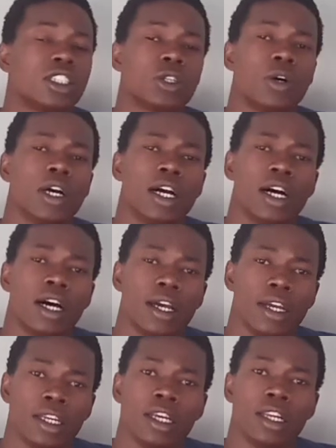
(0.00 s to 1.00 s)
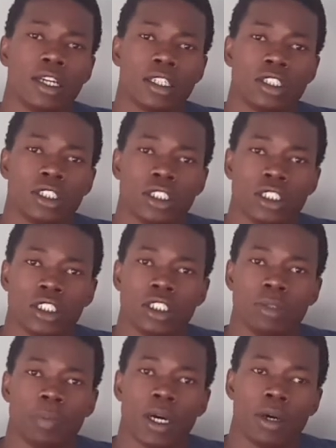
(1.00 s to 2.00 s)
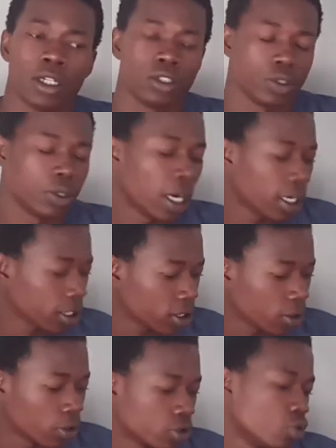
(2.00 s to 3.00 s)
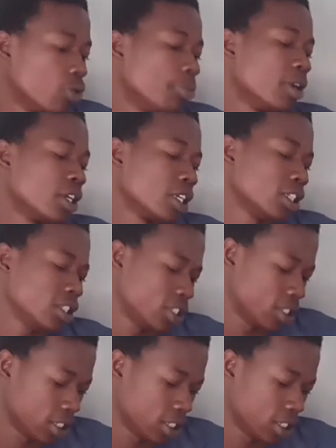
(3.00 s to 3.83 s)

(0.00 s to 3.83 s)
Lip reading: require any electricity power to work or to operate.